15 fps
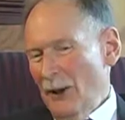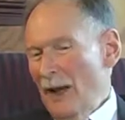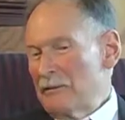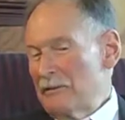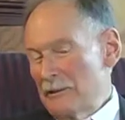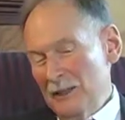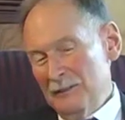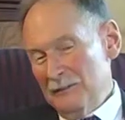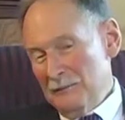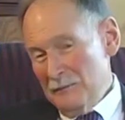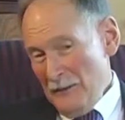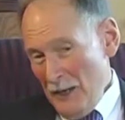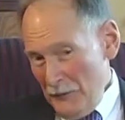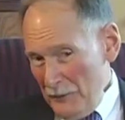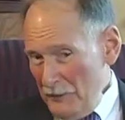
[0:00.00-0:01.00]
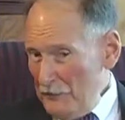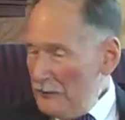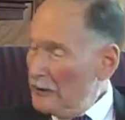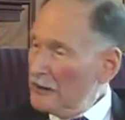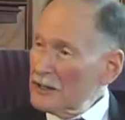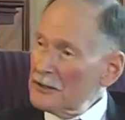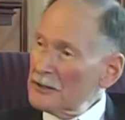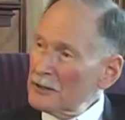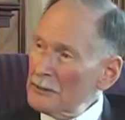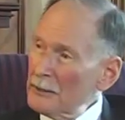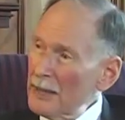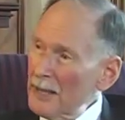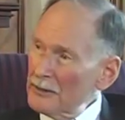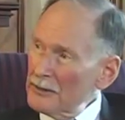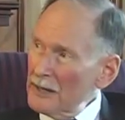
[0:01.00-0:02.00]
I felt very, very good
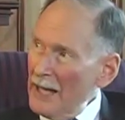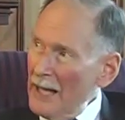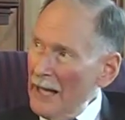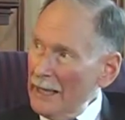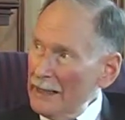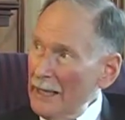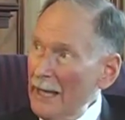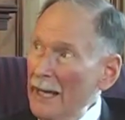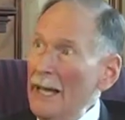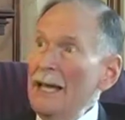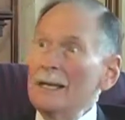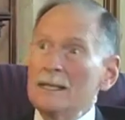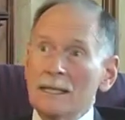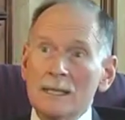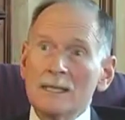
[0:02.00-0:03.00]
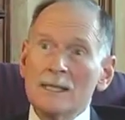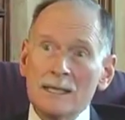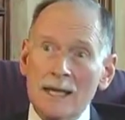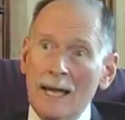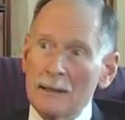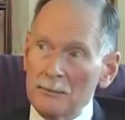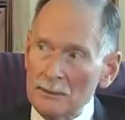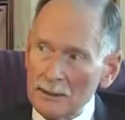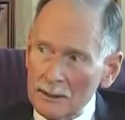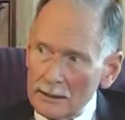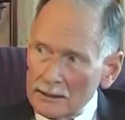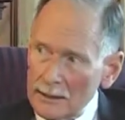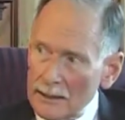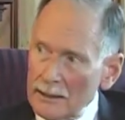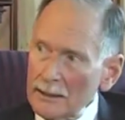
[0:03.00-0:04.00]
about that. And into that
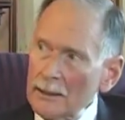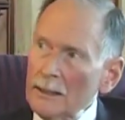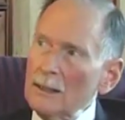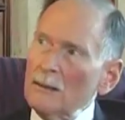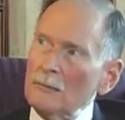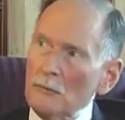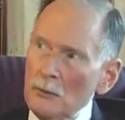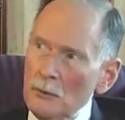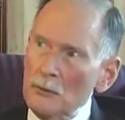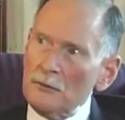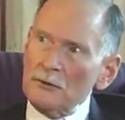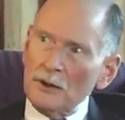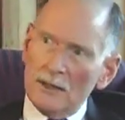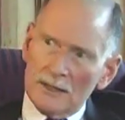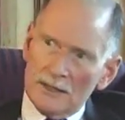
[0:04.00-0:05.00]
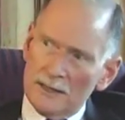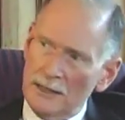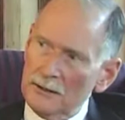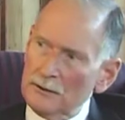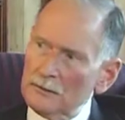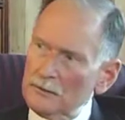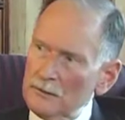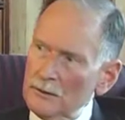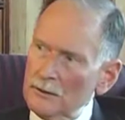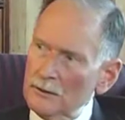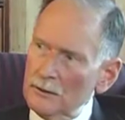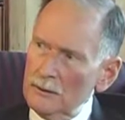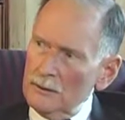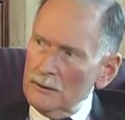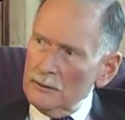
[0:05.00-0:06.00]
building moved our Center
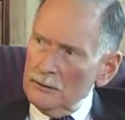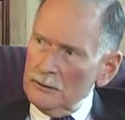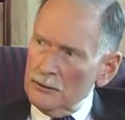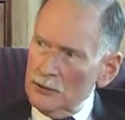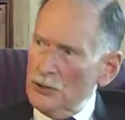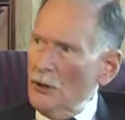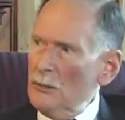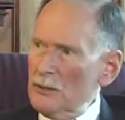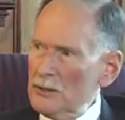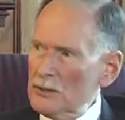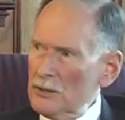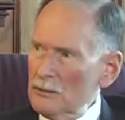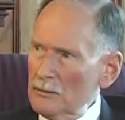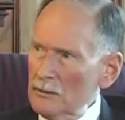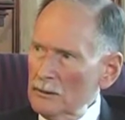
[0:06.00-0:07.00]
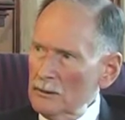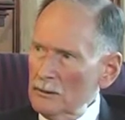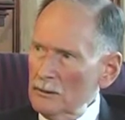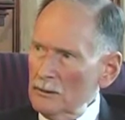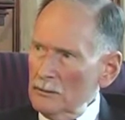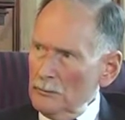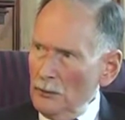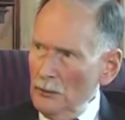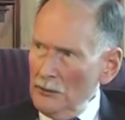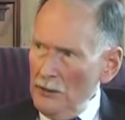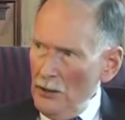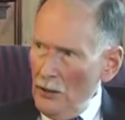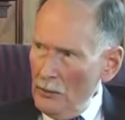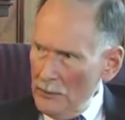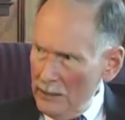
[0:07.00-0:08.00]
for Genomics and
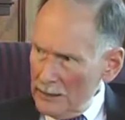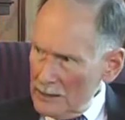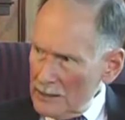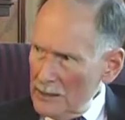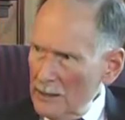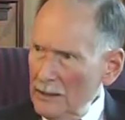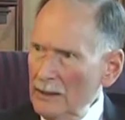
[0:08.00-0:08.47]
Proteomics,